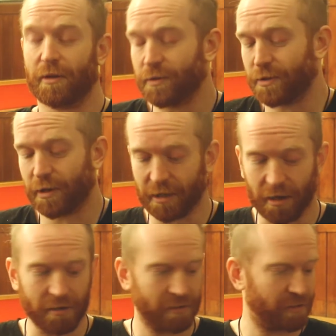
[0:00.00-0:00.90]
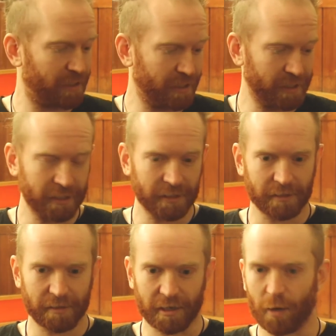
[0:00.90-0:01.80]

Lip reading: And also I can't, like,